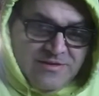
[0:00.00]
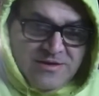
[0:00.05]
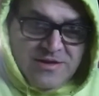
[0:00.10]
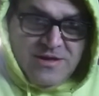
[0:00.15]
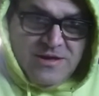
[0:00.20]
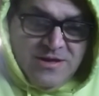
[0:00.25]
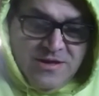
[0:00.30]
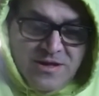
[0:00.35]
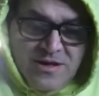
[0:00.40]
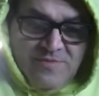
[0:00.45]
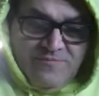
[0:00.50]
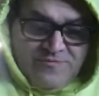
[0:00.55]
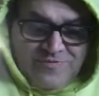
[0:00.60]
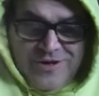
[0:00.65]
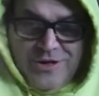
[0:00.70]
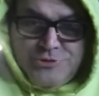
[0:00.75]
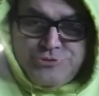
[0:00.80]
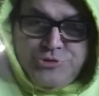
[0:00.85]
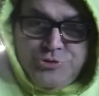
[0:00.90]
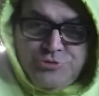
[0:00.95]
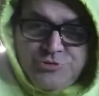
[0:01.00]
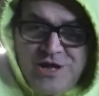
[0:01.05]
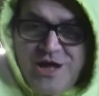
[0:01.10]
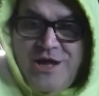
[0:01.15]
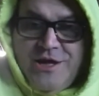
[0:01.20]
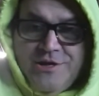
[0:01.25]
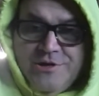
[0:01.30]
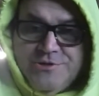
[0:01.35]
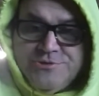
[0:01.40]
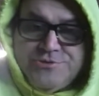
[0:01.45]
for like 2
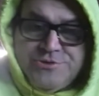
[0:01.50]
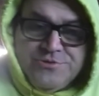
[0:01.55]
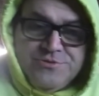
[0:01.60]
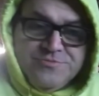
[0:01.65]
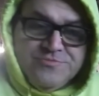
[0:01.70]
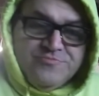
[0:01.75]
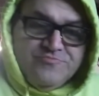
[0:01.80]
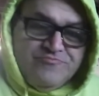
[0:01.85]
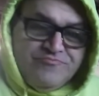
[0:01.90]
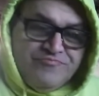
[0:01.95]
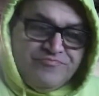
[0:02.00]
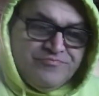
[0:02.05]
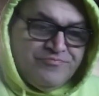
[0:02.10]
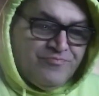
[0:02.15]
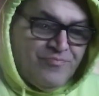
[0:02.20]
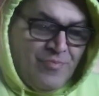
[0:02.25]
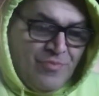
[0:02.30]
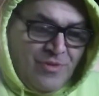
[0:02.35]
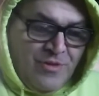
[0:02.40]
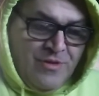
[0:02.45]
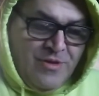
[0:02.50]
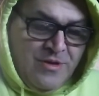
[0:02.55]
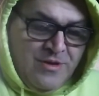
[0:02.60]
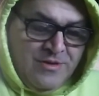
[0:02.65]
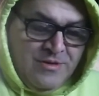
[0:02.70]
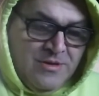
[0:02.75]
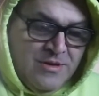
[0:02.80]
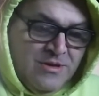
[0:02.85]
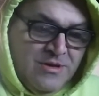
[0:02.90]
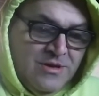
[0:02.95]
days.
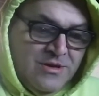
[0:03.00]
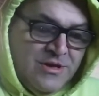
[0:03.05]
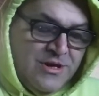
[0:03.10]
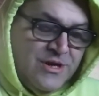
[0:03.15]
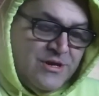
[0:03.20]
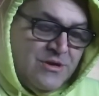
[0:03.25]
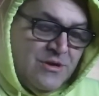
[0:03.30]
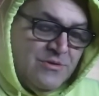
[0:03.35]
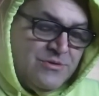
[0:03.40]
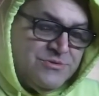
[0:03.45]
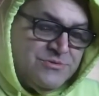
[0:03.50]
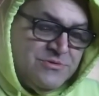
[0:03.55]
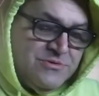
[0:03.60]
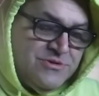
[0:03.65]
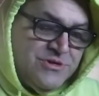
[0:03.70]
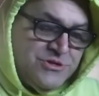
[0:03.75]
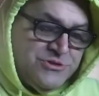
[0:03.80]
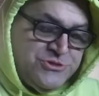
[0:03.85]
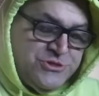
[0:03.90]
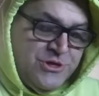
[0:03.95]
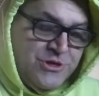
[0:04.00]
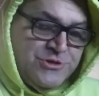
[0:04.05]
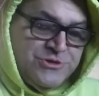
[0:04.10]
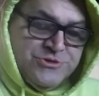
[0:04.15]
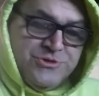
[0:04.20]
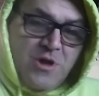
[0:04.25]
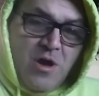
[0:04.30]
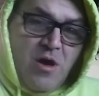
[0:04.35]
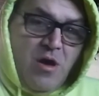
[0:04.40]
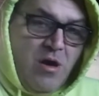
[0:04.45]
You know, the
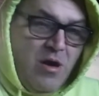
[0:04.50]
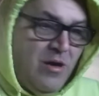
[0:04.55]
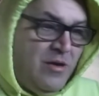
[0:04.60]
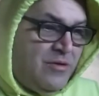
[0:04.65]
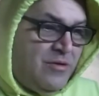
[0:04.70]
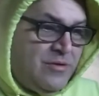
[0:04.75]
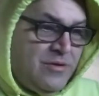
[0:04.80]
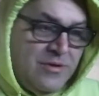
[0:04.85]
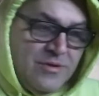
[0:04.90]
jigsaw,